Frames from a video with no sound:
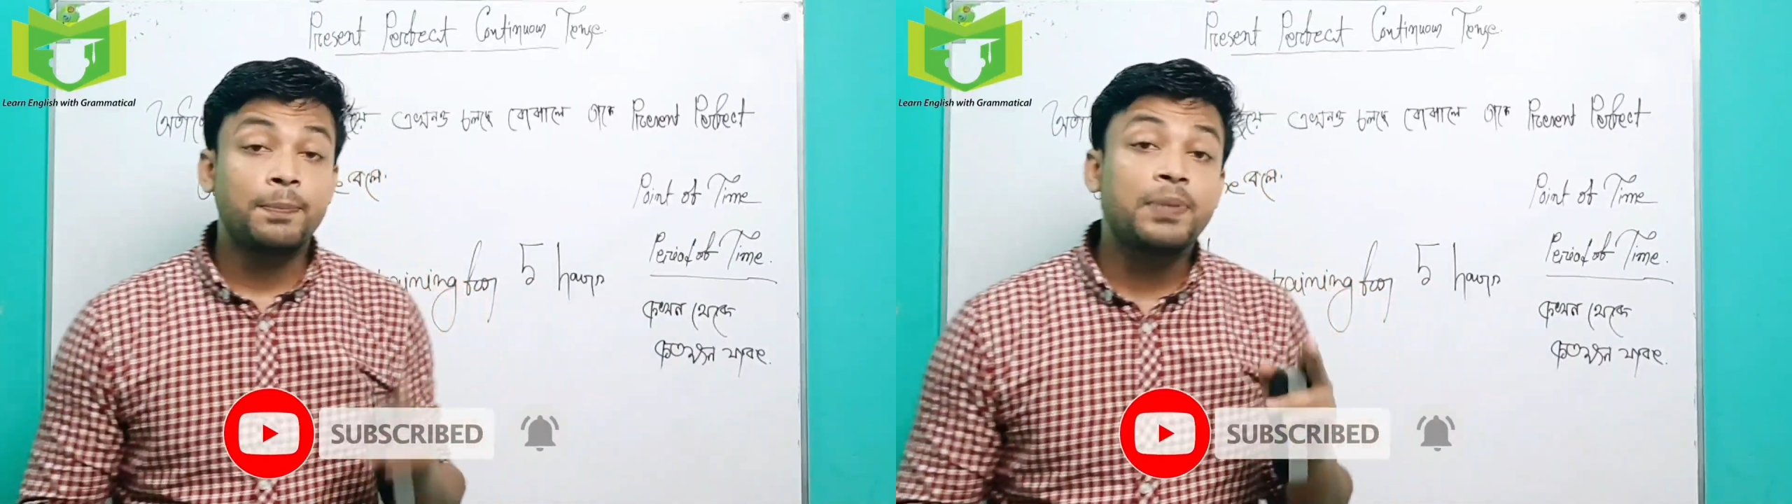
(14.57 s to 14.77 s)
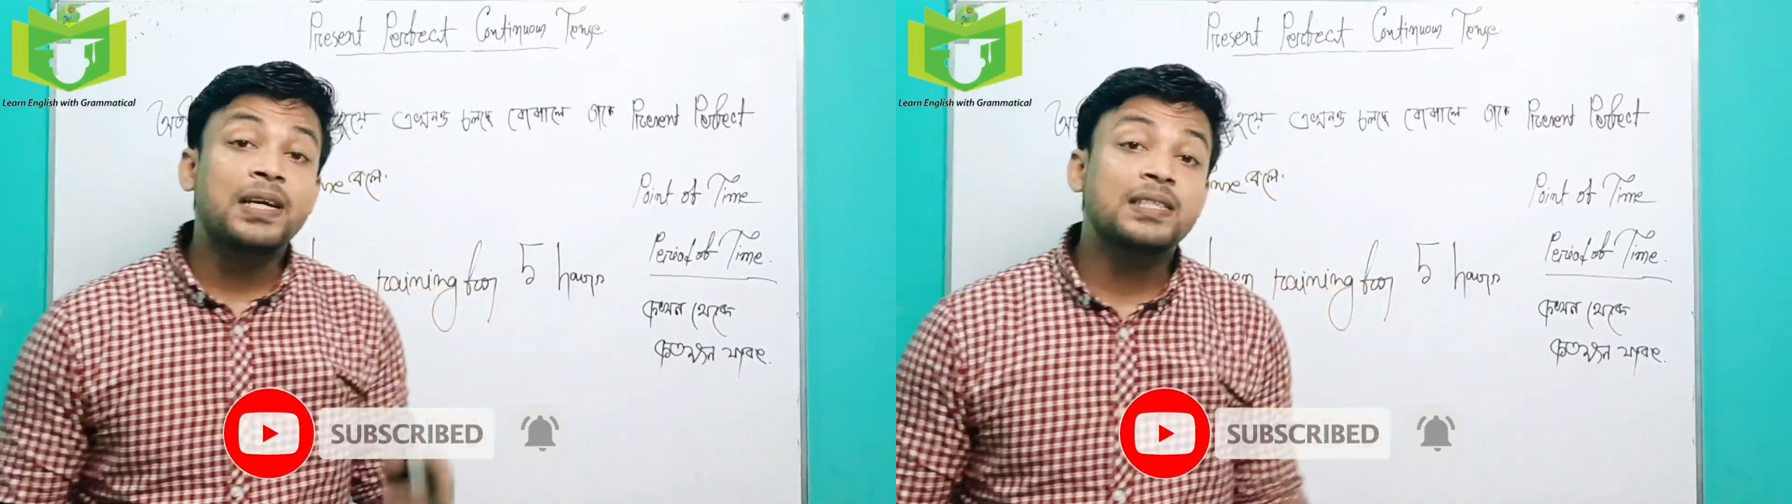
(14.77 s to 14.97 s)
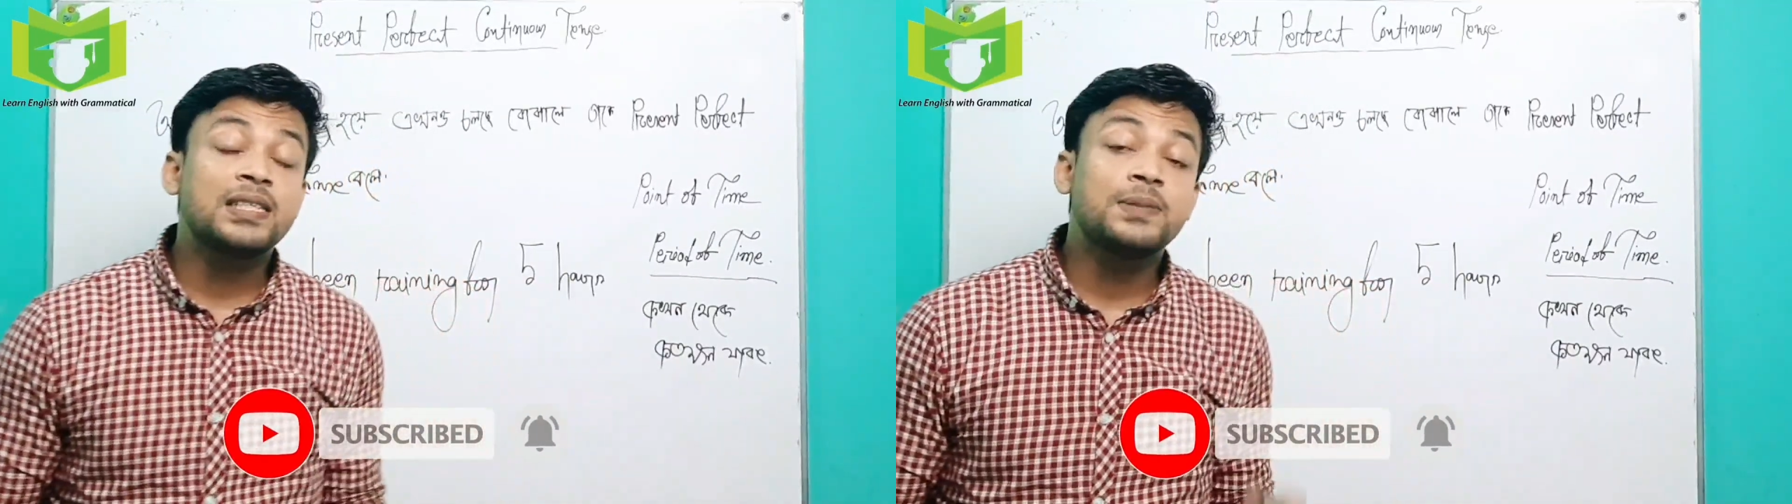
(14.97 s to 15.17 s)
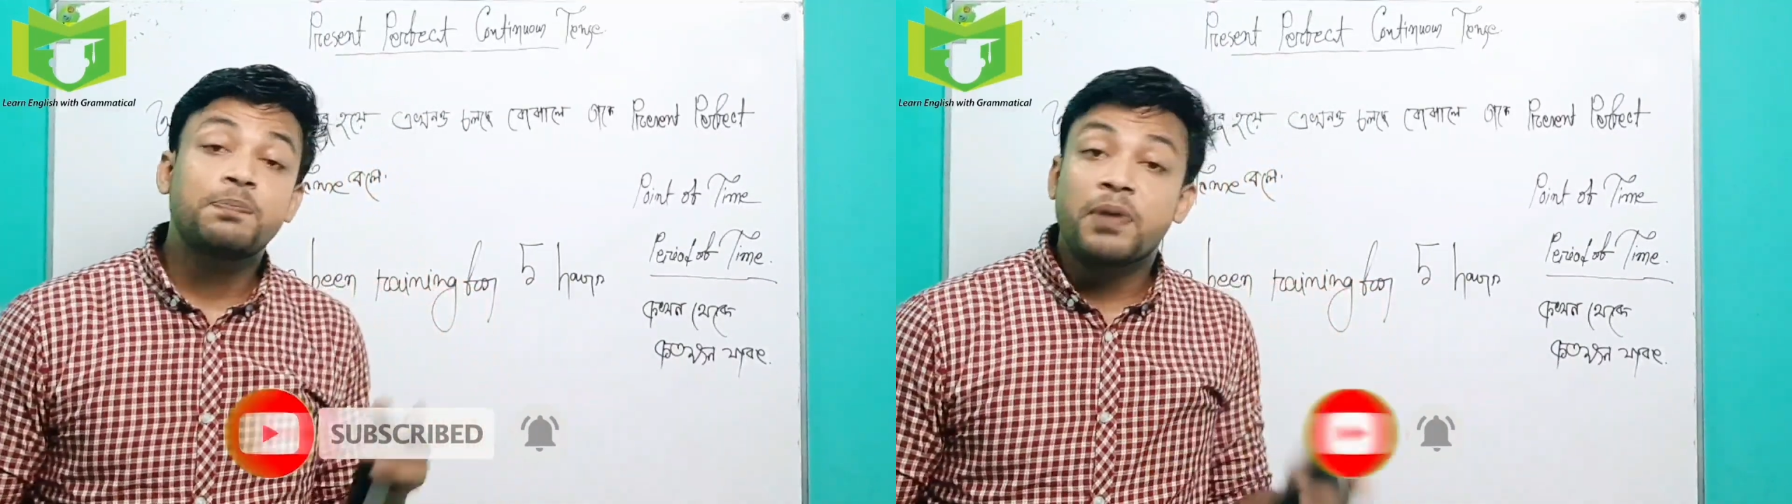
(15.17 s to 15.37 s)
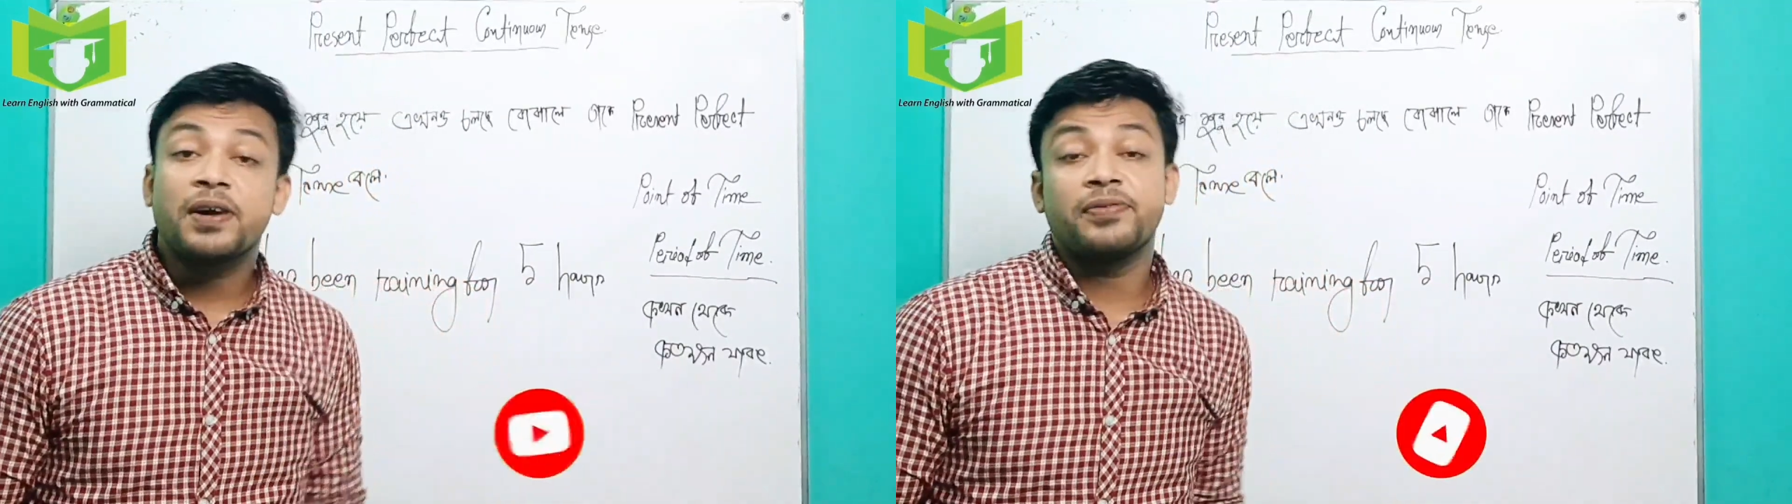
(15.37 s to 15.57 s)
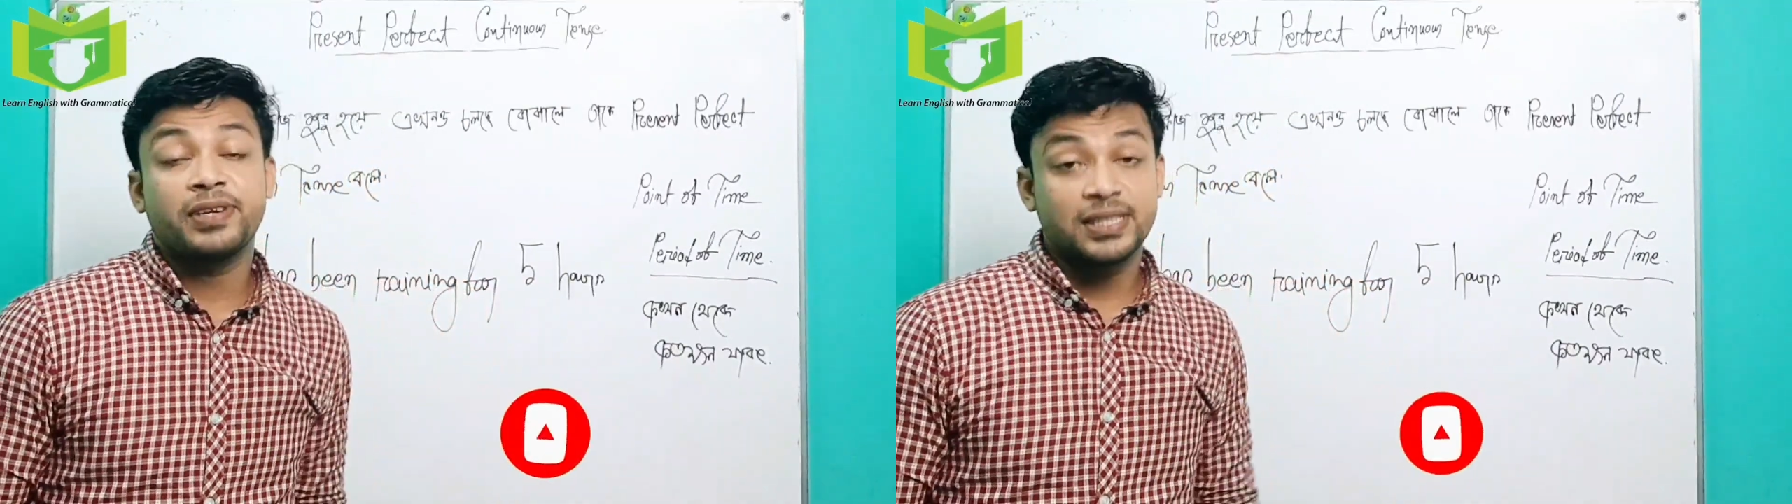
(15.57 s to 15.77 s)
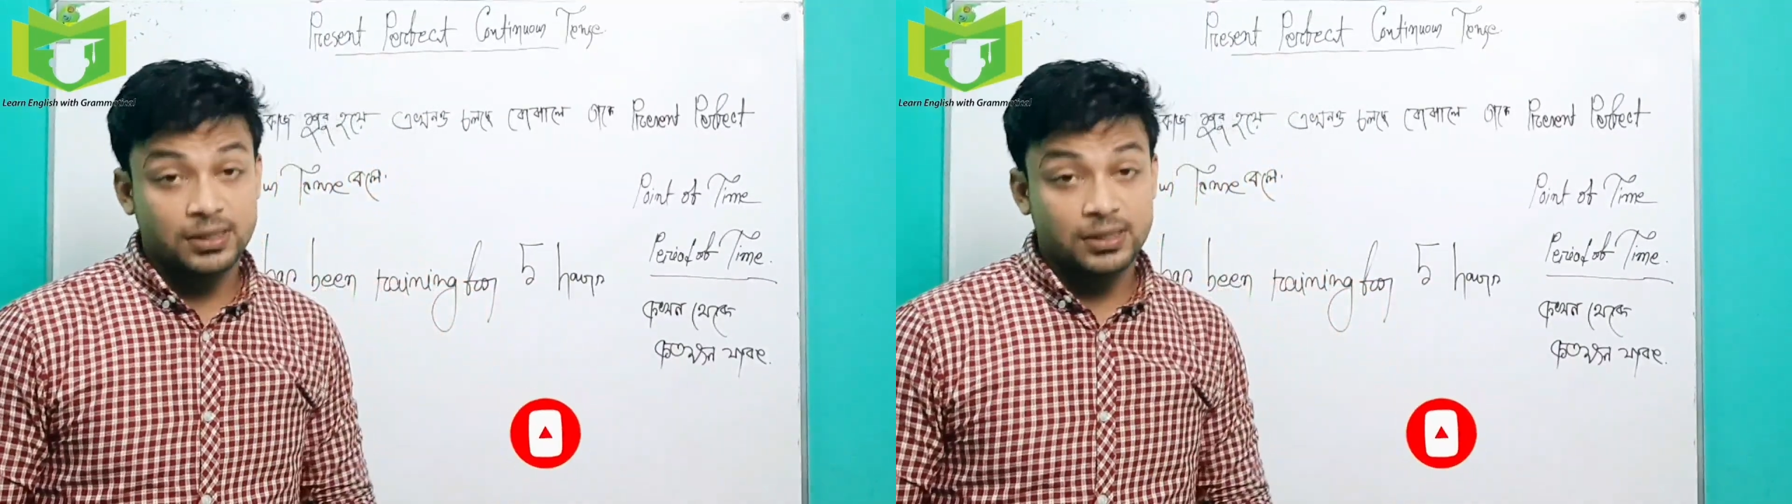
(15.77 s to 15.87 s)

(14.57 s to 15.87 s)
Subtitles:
present perfect